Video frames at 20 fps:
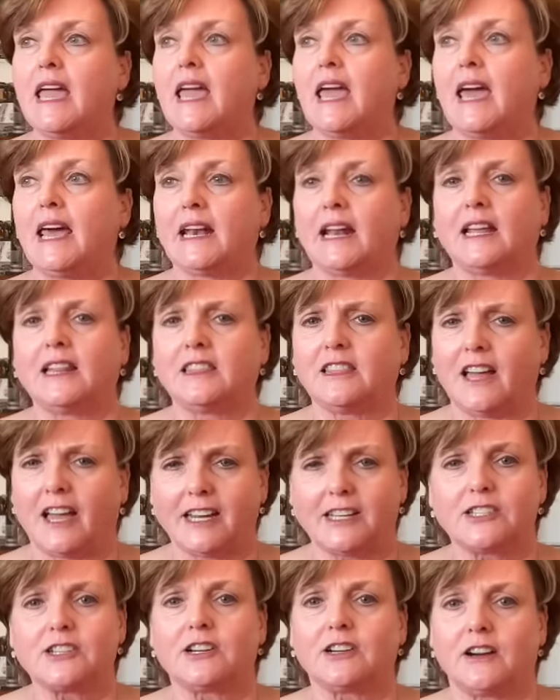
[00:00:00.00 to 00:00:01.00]
And I
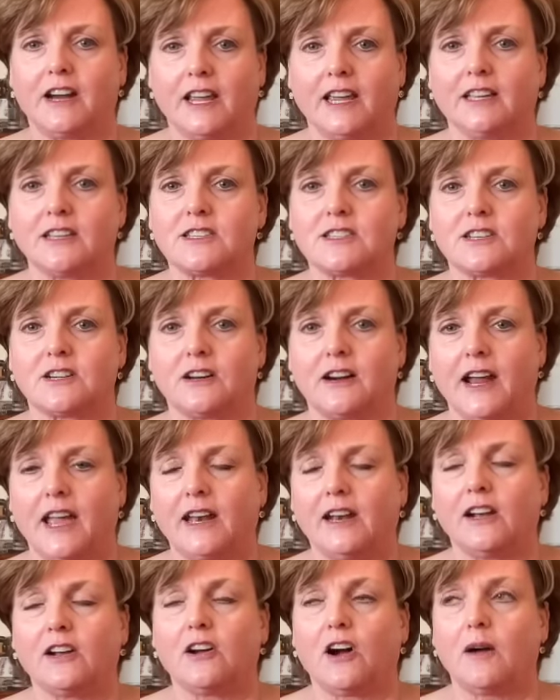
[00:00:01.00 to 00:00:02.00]
liked her answer,
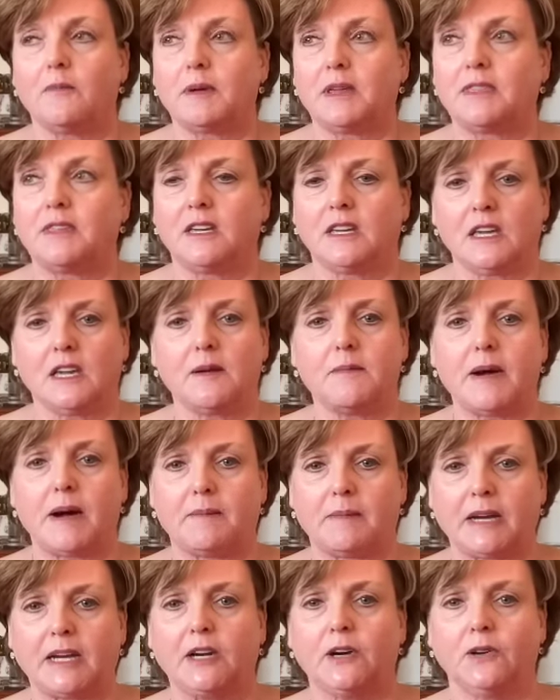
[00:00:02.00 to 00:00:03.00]
and it got me thinking about
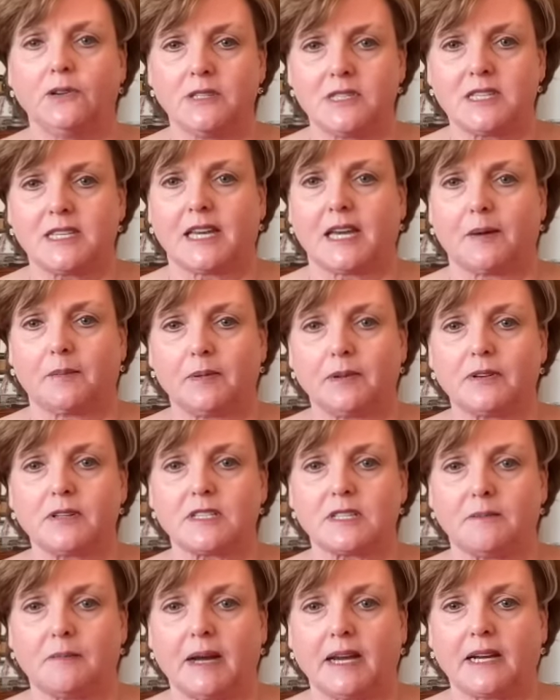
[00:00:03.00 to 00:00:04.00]
my own
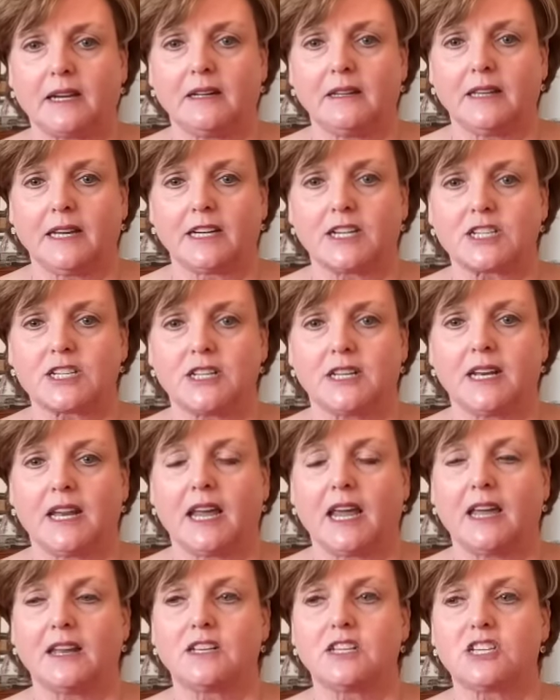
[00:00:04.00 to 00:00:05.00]
samplers in my collection,
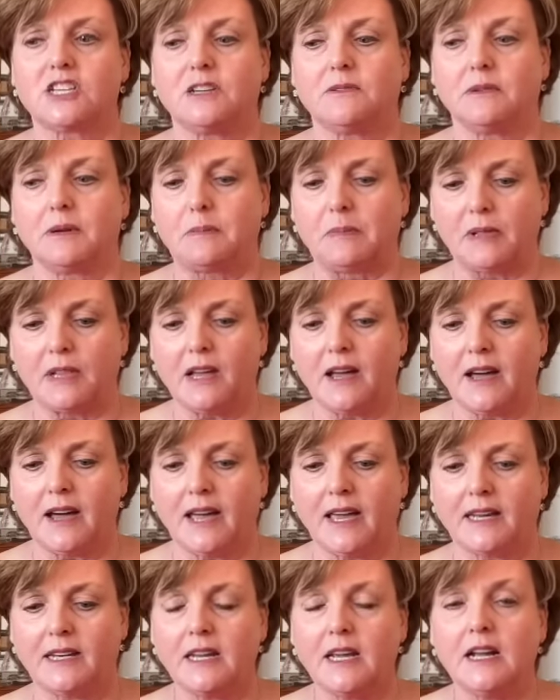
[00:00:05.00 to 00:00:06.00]
and she
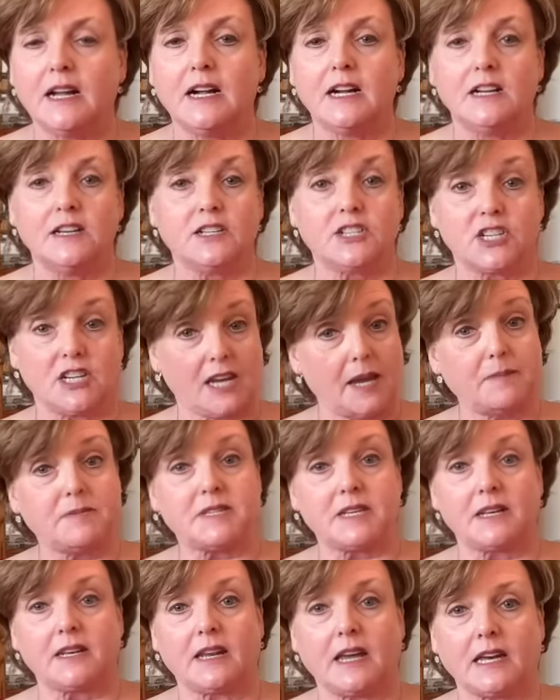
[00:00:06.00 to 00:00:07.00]
replied, she keeps
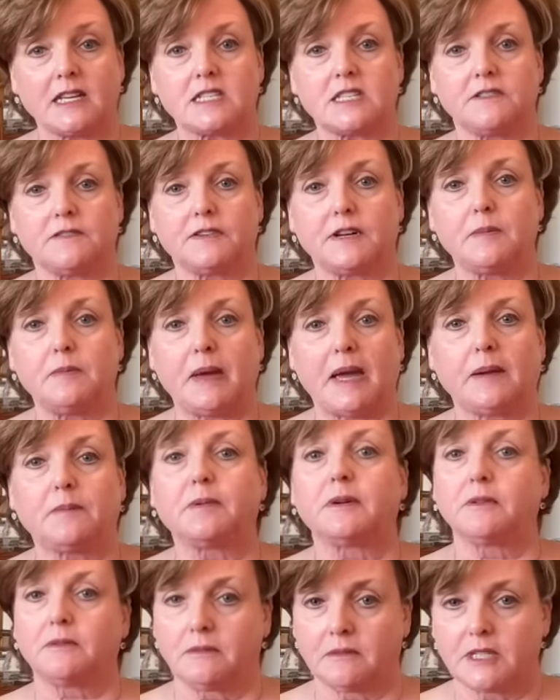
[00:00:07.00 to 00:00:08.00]
it in acid-free
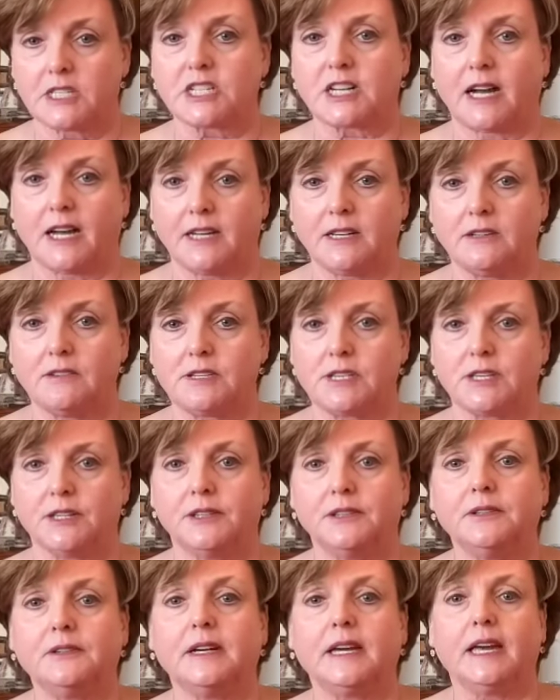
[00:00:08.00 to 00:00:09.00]
paper, which I do
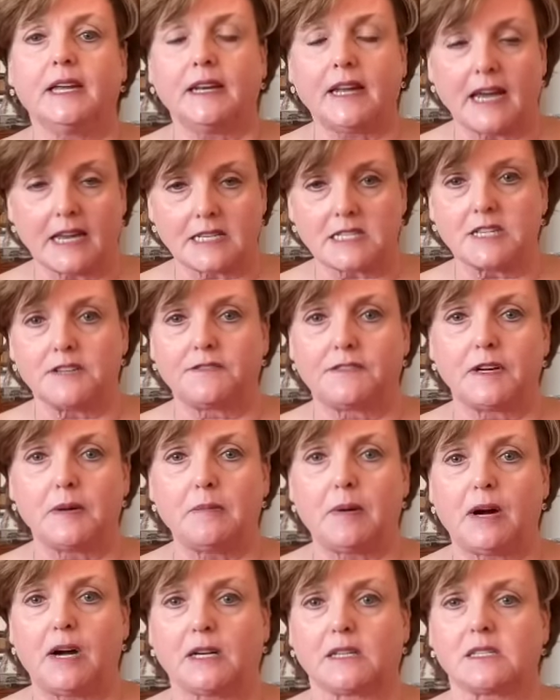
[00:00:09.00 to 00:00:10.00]
too, and acid-free
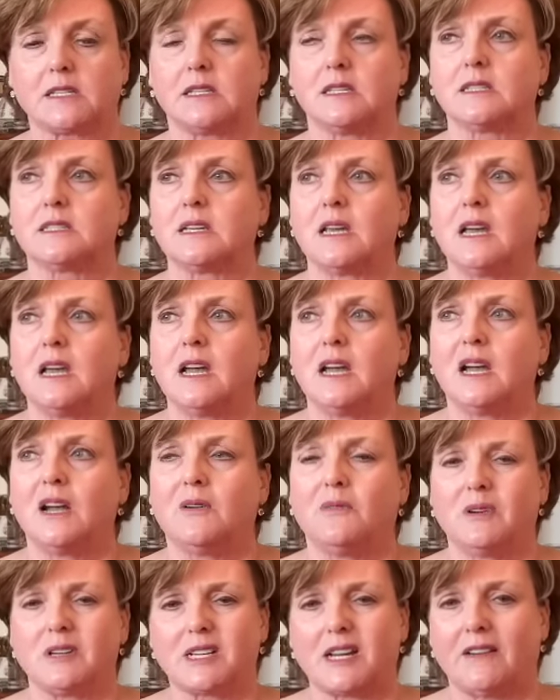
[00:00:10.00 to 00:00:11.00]
boxes,
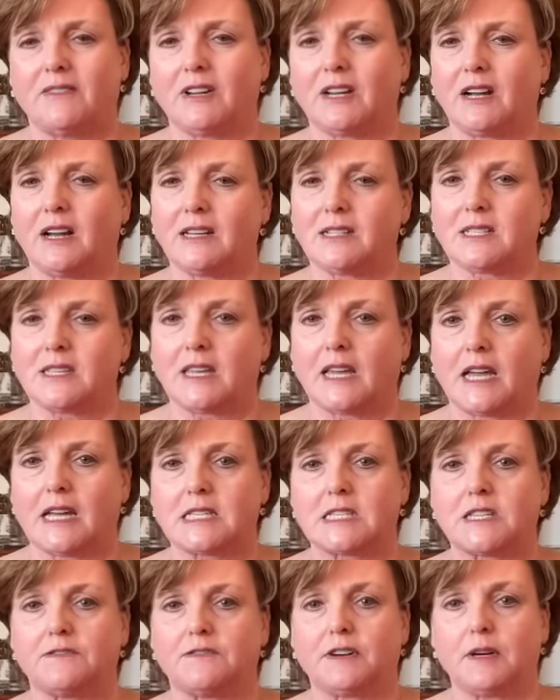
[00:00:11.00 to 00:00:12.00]
which I haven't gotten to the
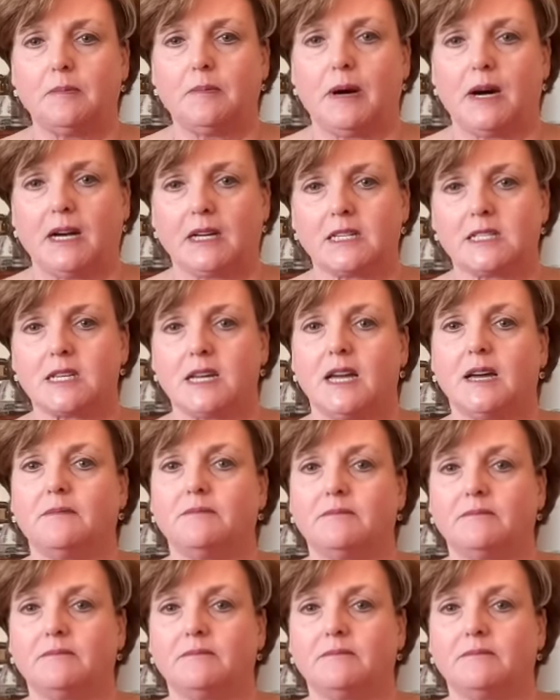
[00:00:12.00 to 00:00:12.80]
acid-free box yet.